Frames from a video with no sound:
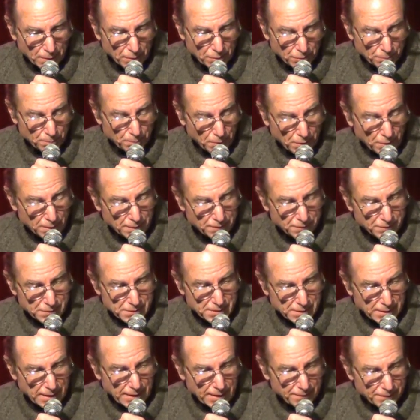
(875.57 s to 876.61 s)
good part of
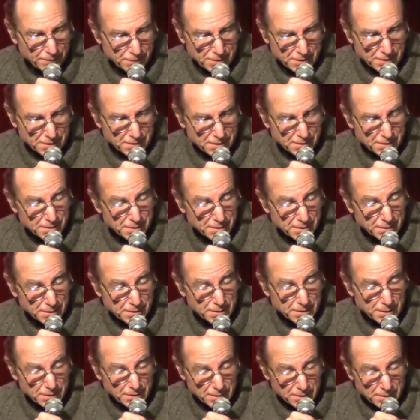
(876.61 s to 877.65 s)
his life, since the
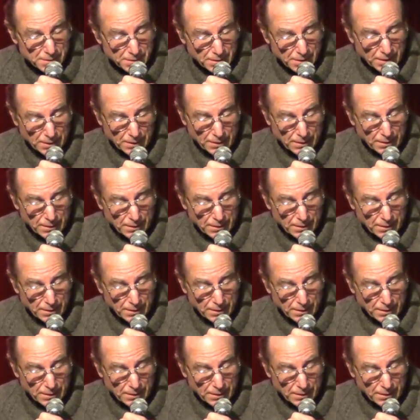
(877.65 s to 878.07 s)
60s.